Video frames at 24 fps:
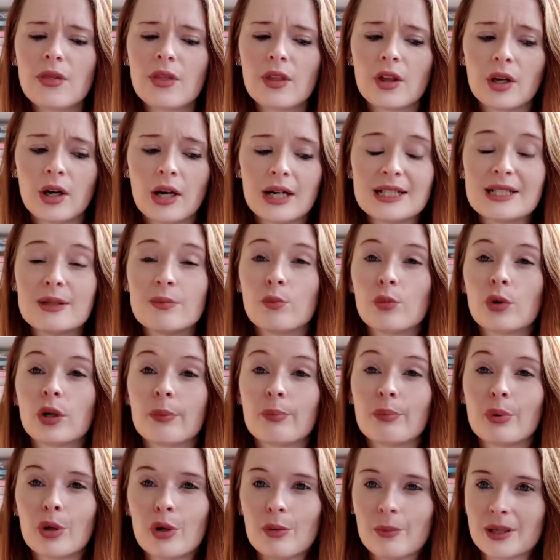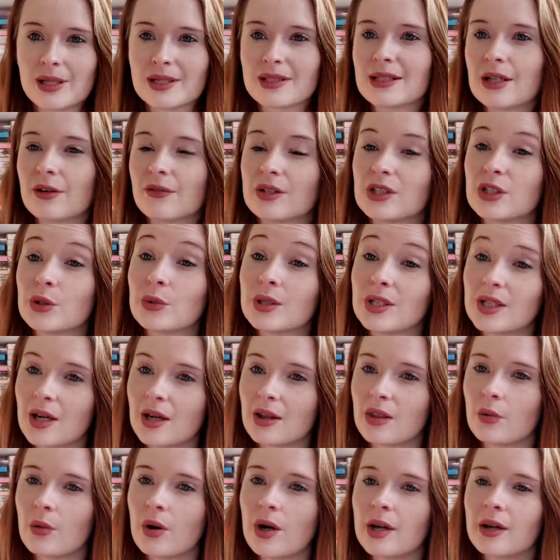that I didn't want to put myself into
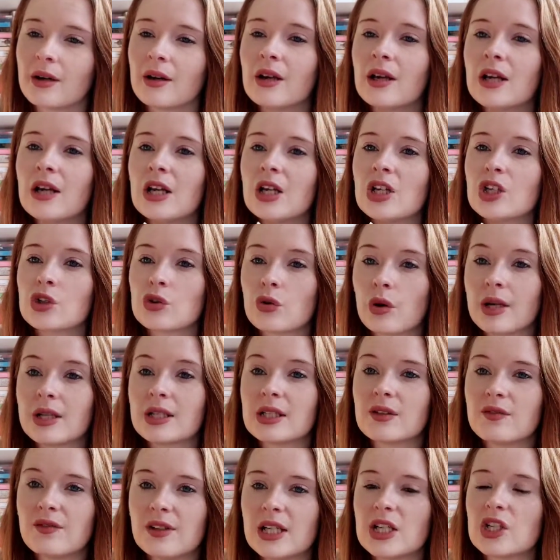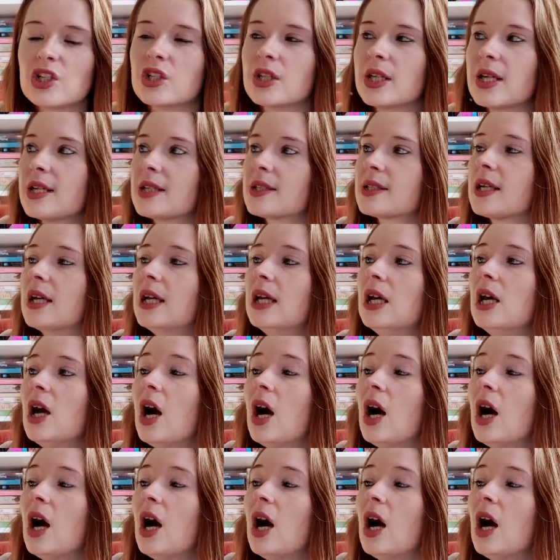another one trying to finish this.